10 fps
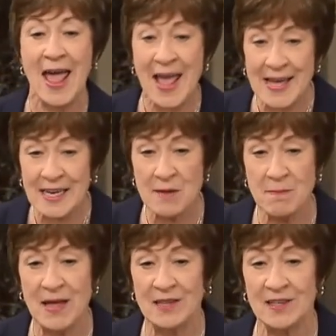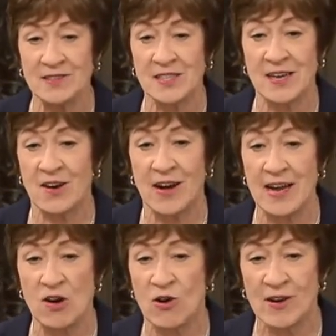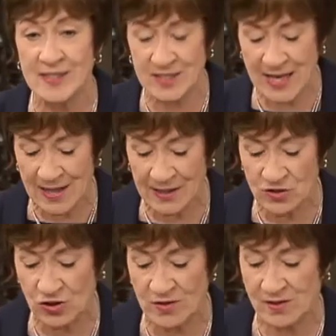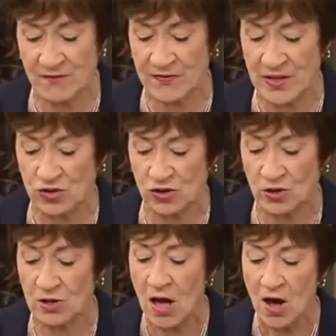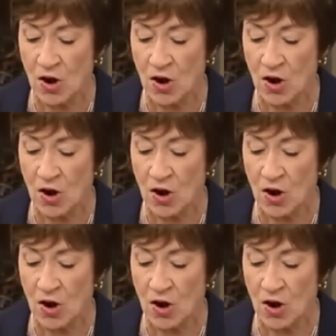any military or intelligence official